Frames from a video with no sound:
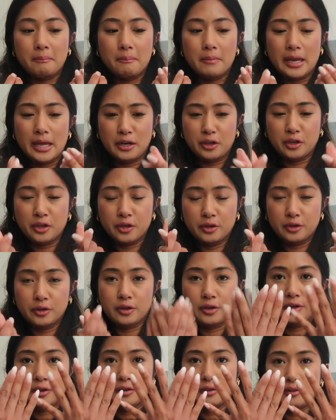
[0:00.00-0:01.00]

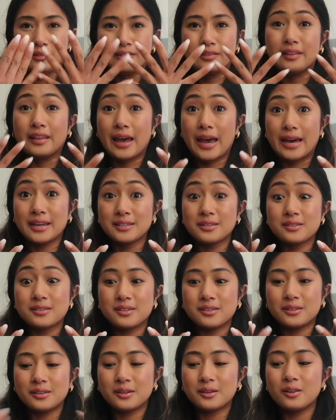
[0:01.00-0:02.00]
manicure
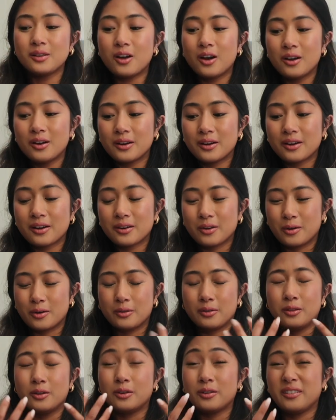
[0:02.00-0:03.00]
last a little longer
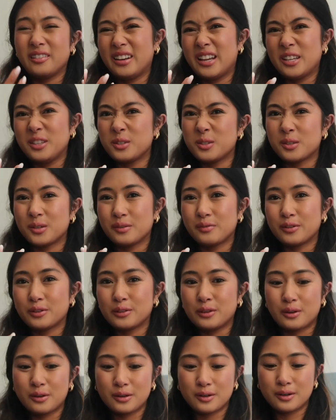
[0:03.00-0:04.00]
or look nicer for
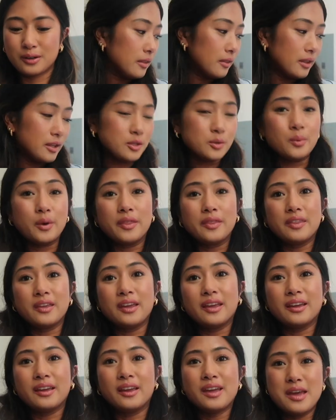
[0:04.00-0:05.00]
longer. That's one
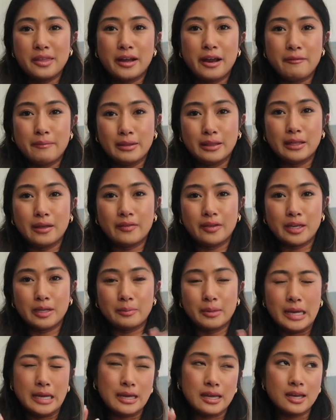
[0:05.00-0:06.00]
thing that I've been loving in
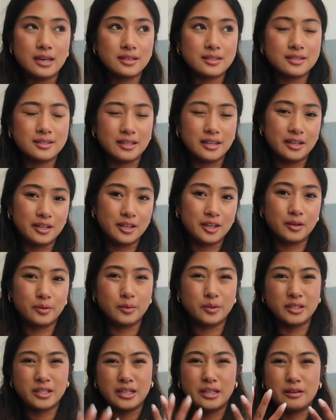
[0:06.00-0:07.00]
my skincare
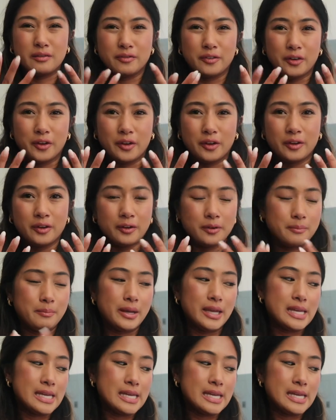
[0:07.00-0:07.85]
routine for my